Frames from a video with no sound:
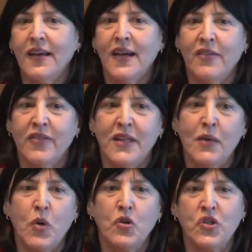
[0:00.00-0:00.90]
of the
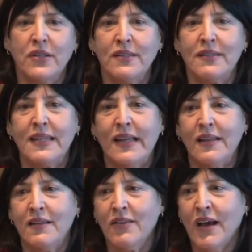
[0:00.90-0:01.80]
emotions
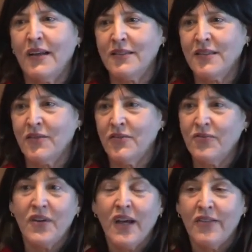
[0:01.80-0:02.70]
and thoughts of
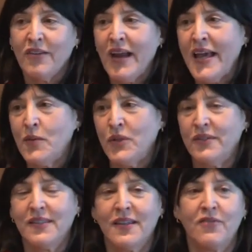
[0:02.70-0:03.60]
other
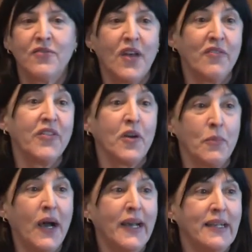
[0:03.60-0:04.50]
animals, of, of their
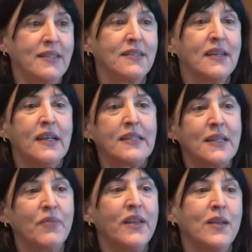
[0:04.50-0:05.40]
minds.
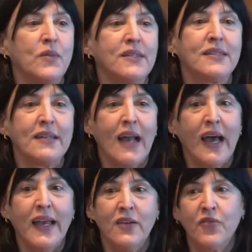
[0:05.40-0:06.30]
Something that was
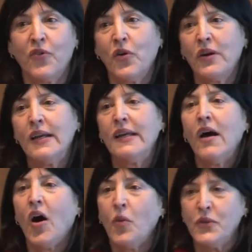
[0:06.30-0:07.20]
denied for
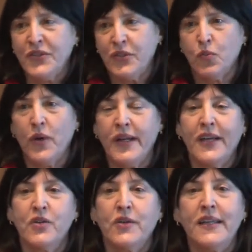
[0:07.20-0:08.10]
almost
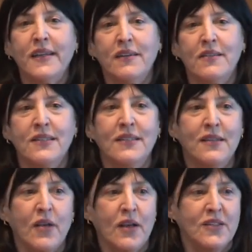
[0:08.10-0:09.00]
100 years,
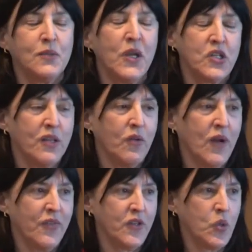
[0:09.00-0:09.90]
uh, especially
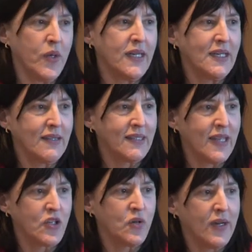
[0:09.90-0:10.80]
throughout the 20th
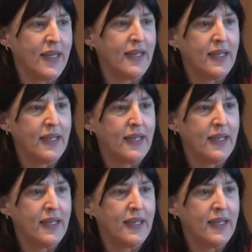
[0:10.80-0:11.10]
century.